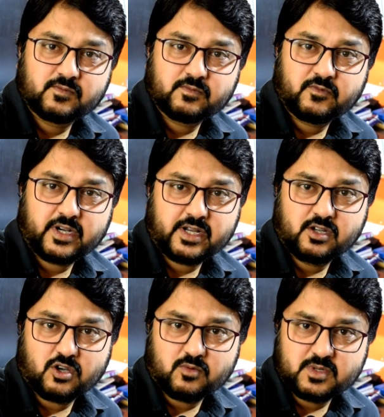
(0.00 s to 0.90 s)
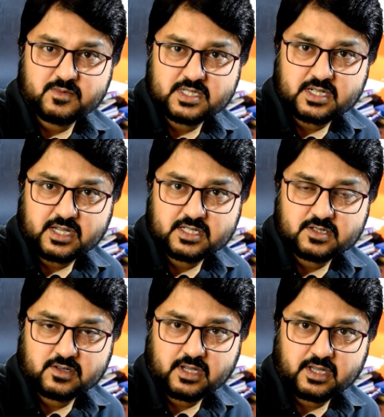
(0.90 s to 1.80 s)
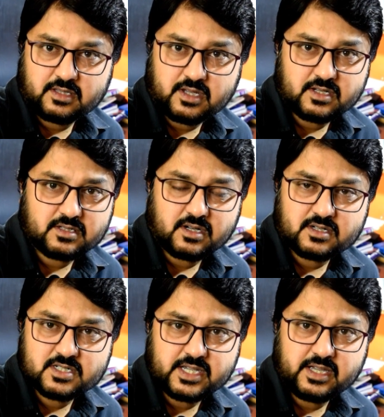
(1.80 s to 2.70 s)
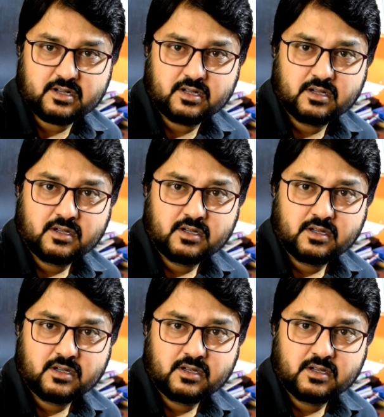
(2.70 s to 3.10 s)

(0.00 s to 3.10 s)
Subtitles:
very common mistakes, okay, that are seen